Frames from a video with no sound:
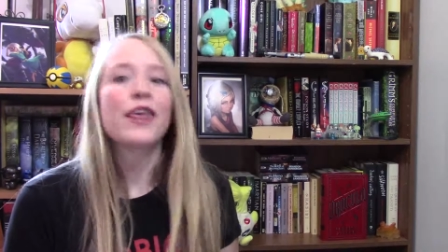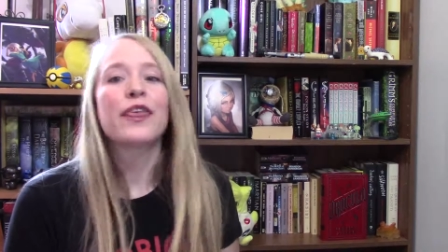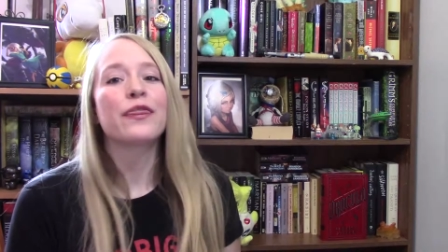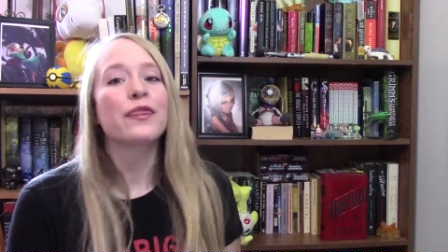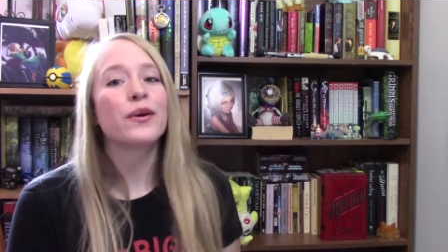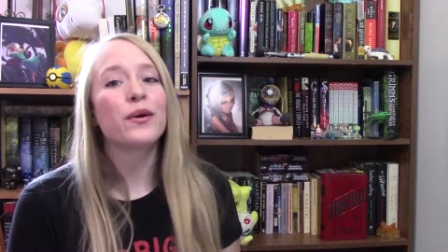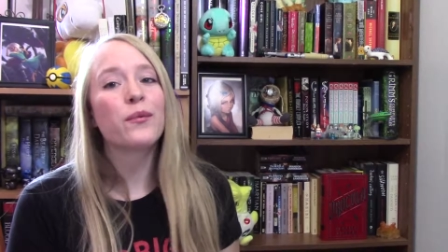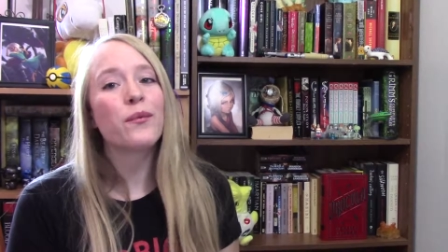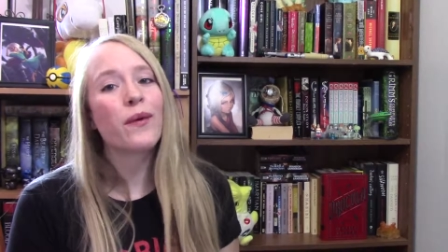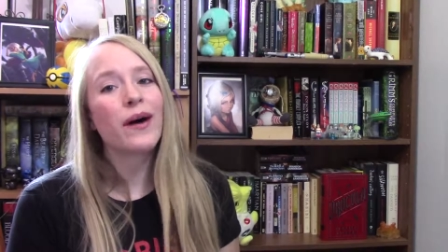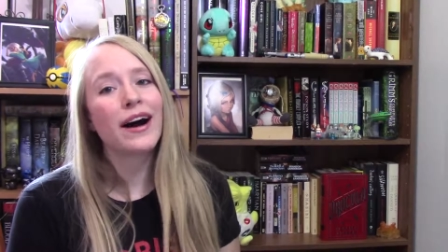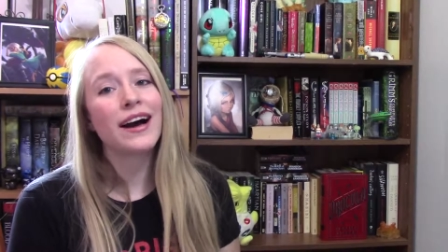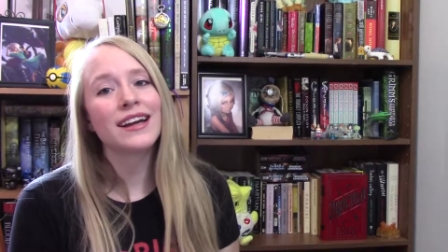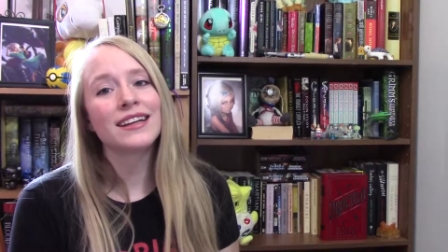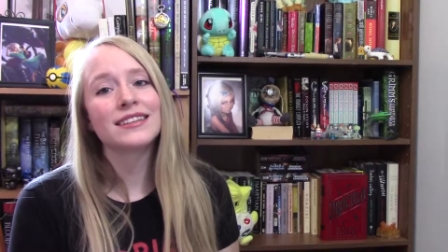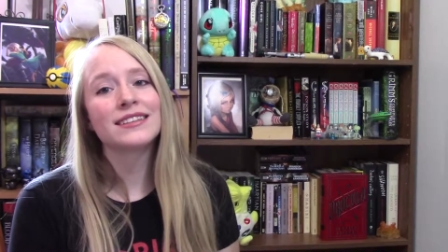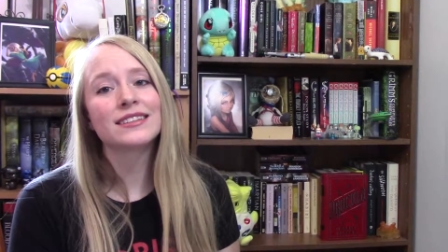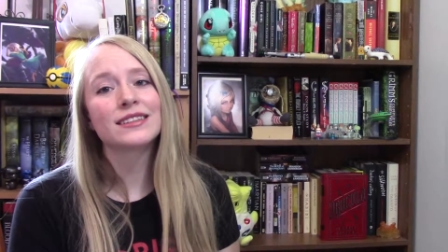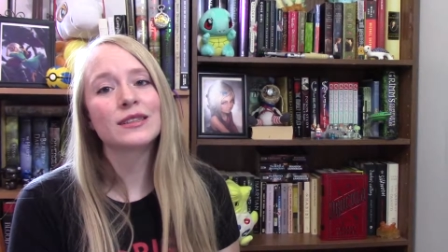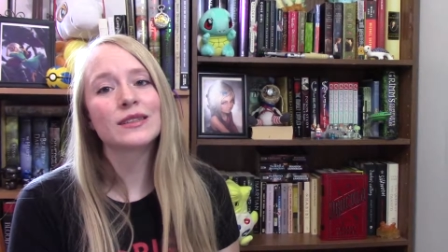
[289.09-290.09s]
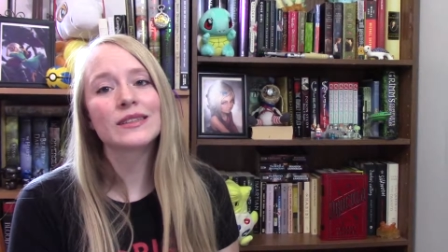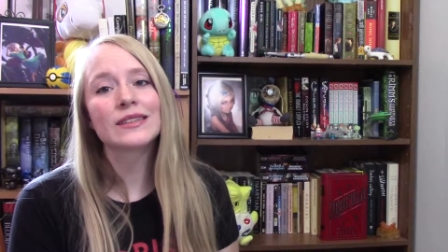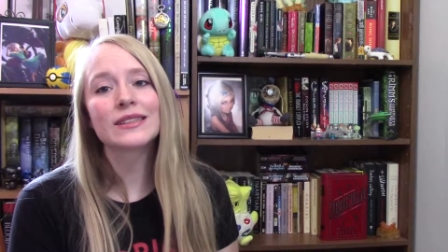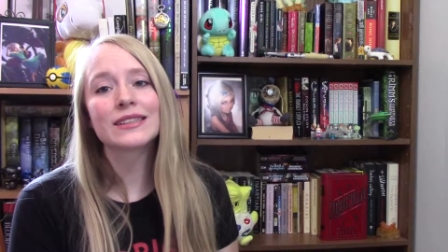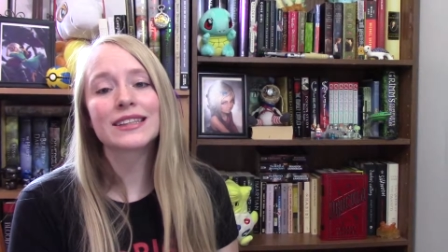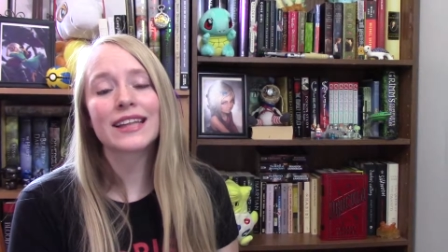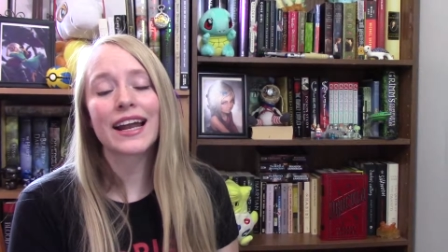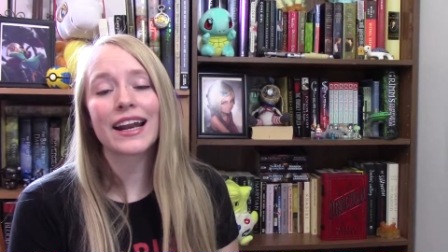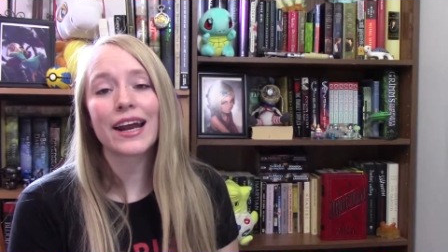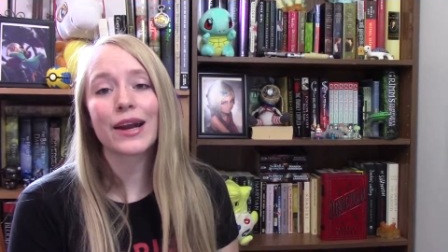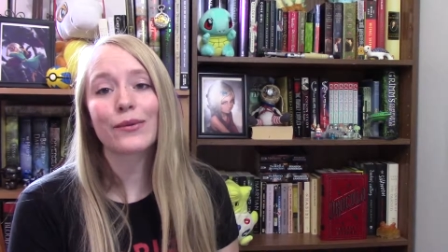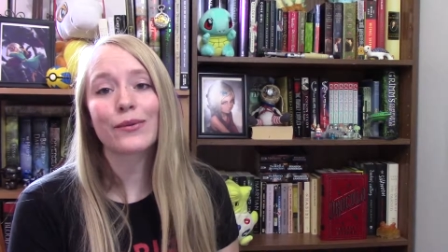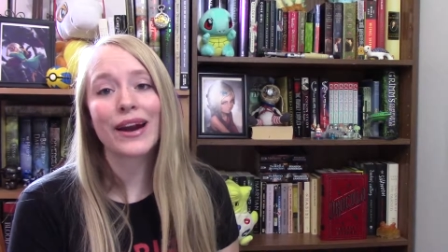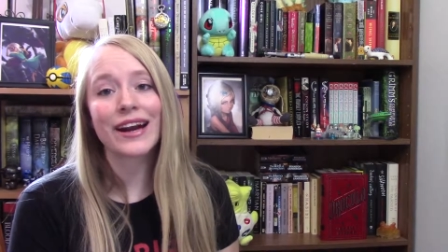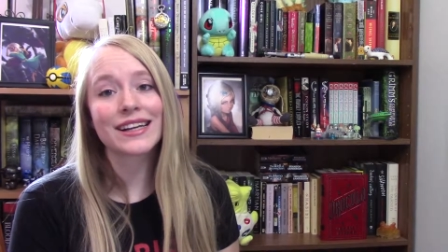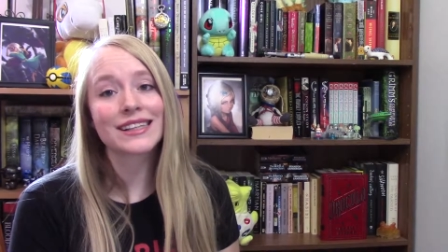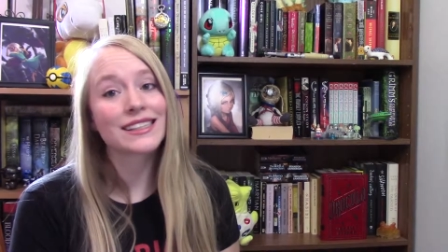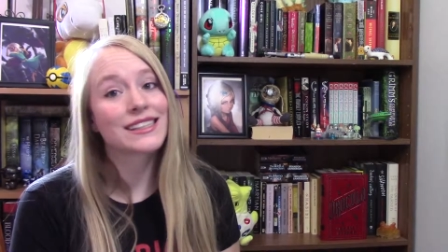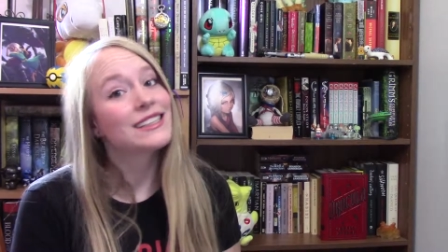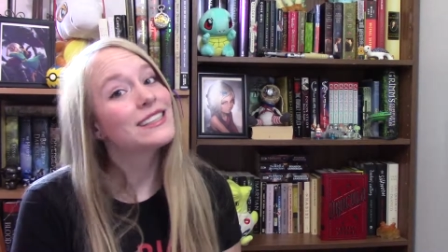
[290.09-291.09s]
The ones that I
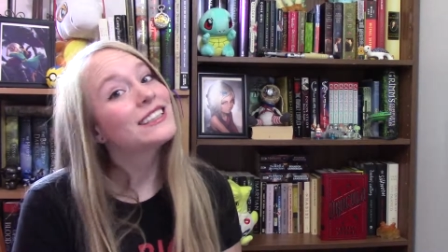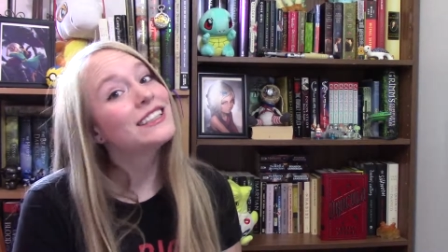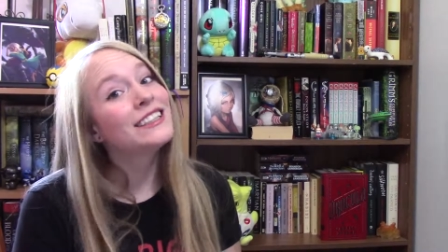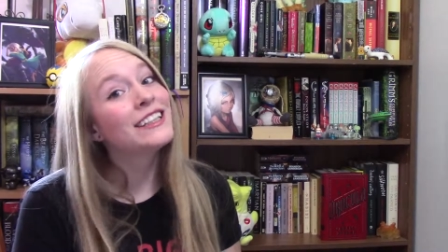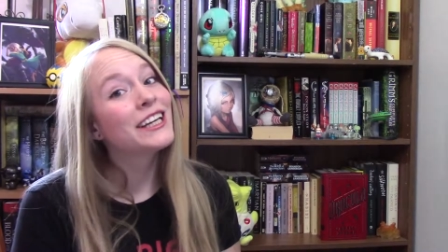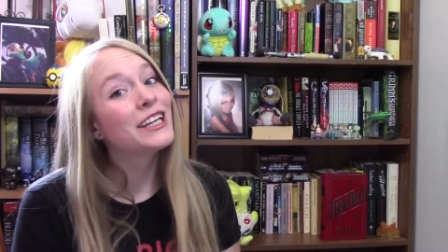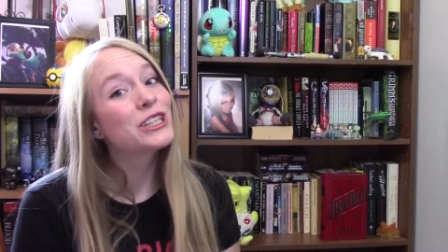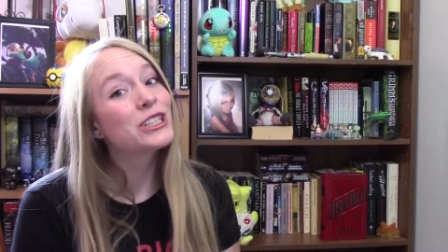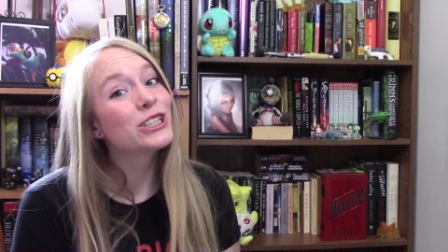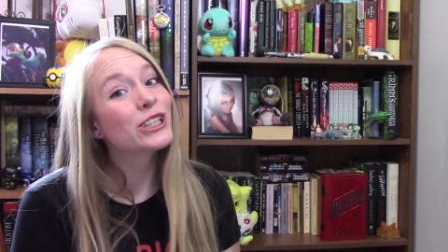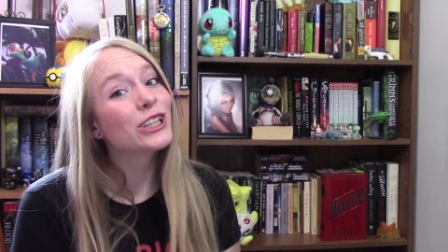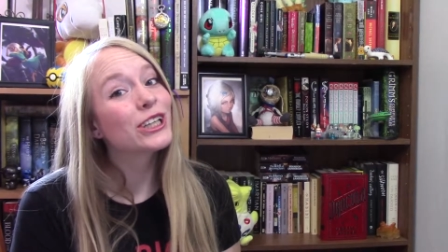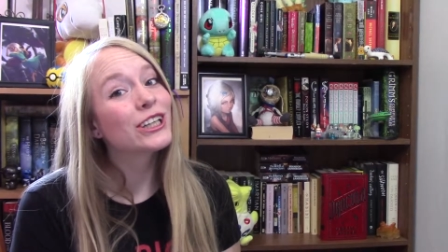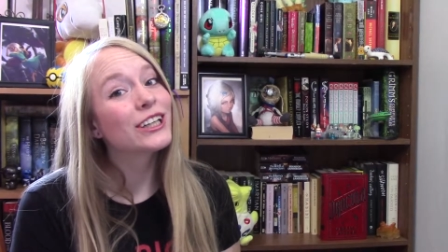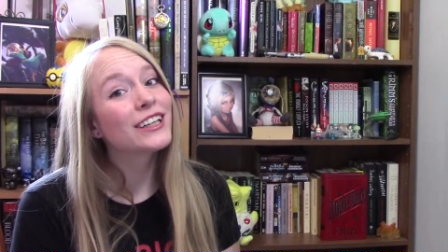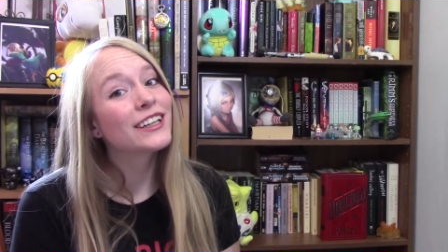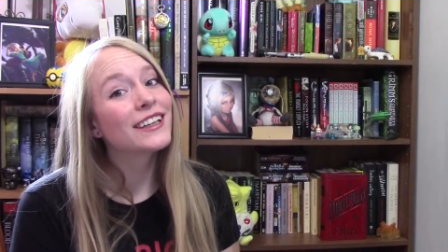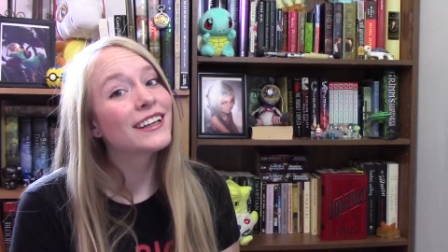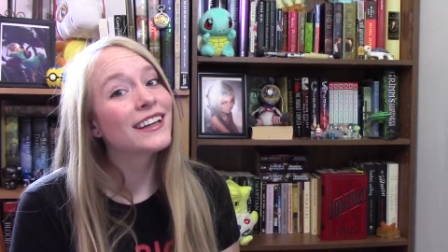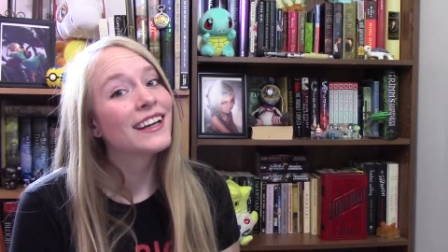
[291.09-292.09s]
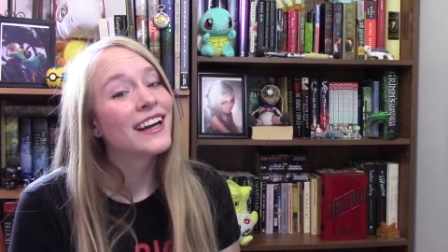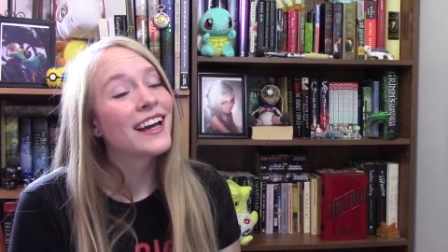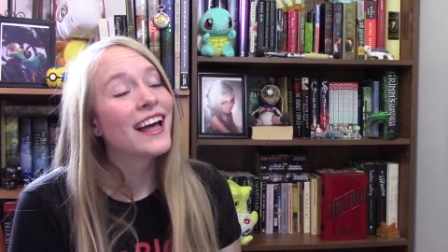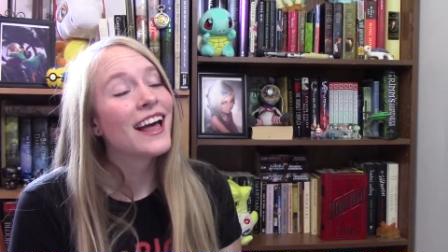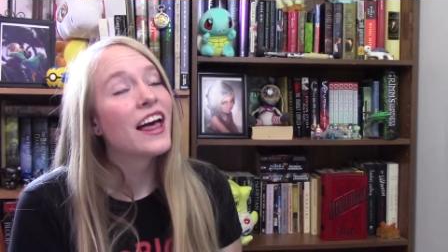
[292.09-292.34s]
read as a teenager